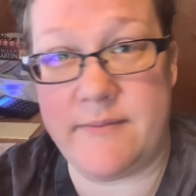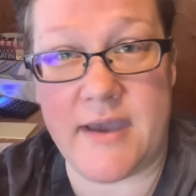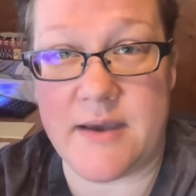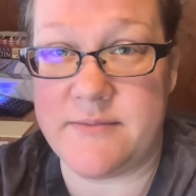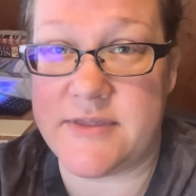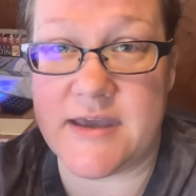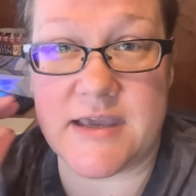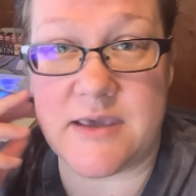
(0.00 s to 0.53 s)

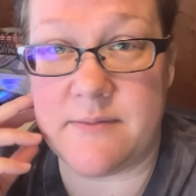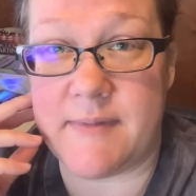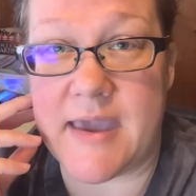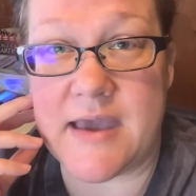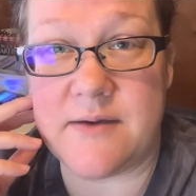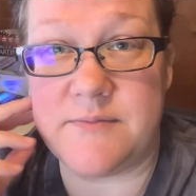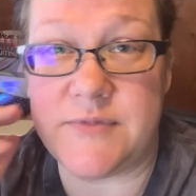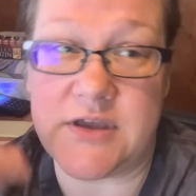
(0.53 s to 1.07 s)
bam, thank you,
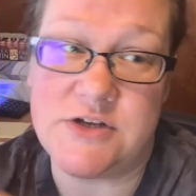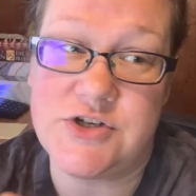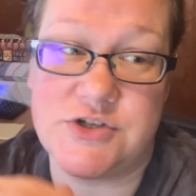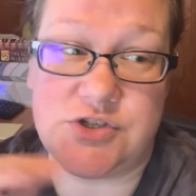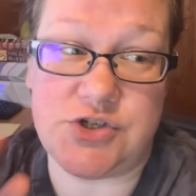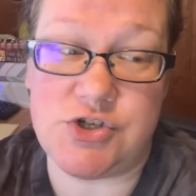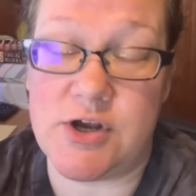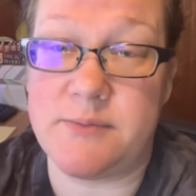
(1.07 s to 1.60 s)
ma'am, they
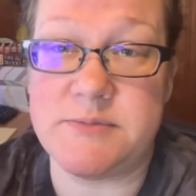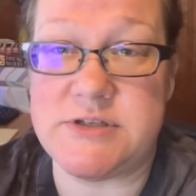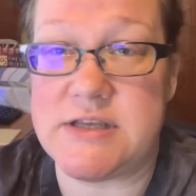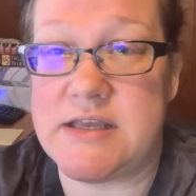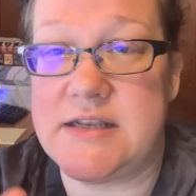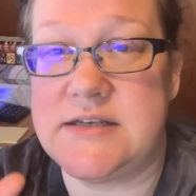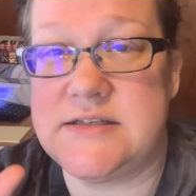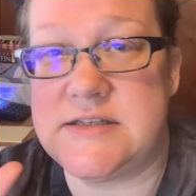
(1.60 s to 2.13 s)
just jumped
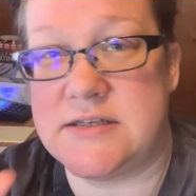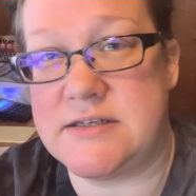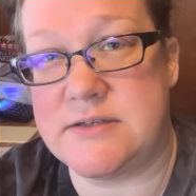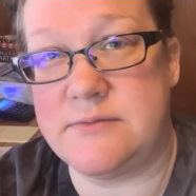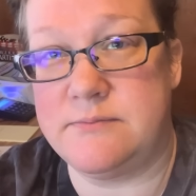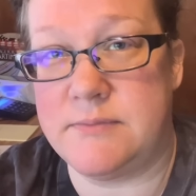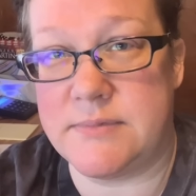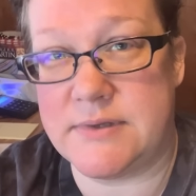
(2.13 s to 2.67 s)
in to
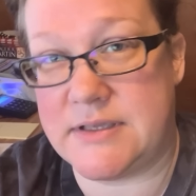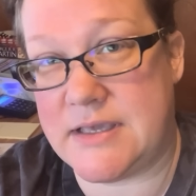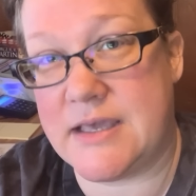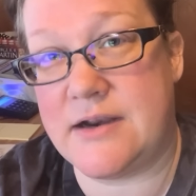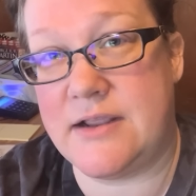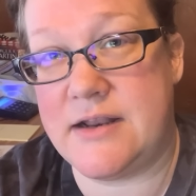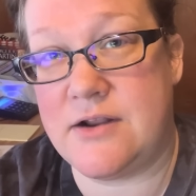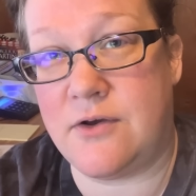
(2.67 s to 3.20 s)

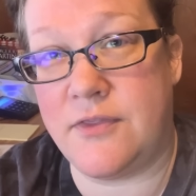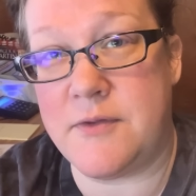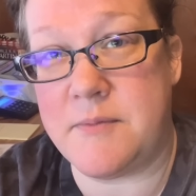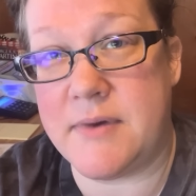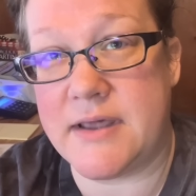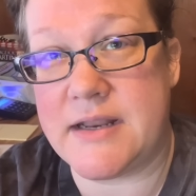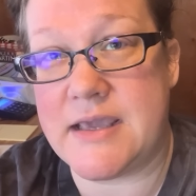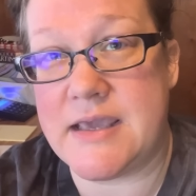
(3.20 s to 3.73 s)
get in on the
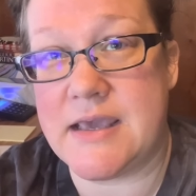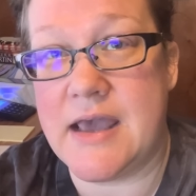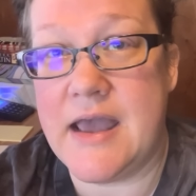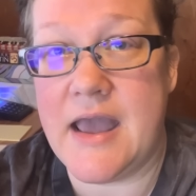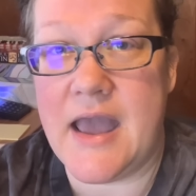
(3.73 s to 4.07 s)
money.